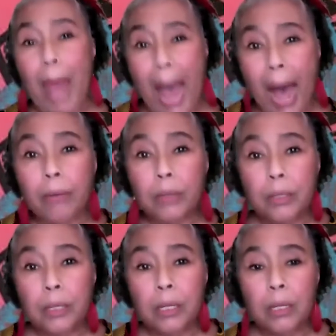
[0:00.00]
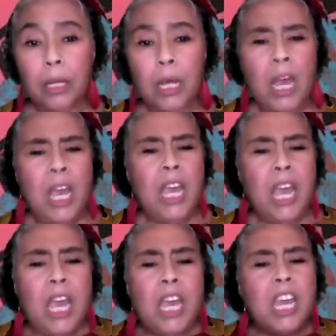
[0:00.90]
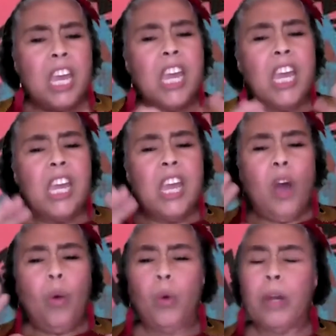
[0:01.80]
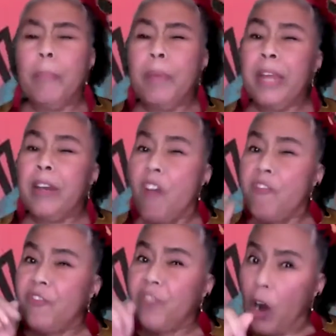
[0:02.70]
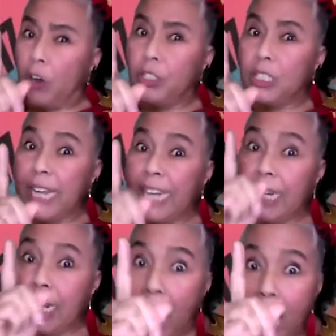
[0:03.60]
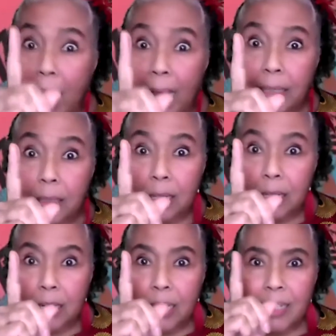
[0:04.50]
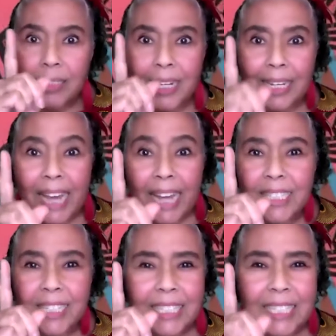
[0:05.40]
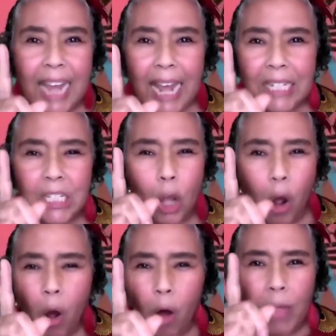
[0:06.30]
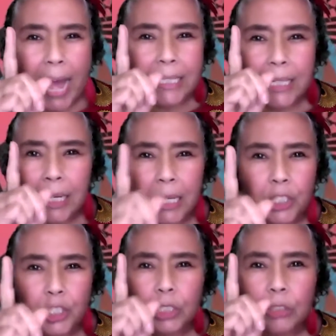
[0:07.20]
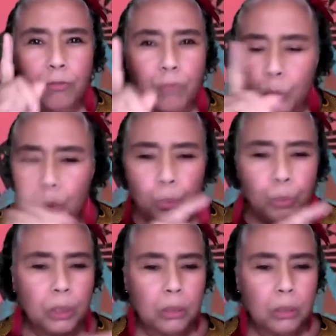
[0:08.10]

out, he would have been first in line to get to taste all that delicious food.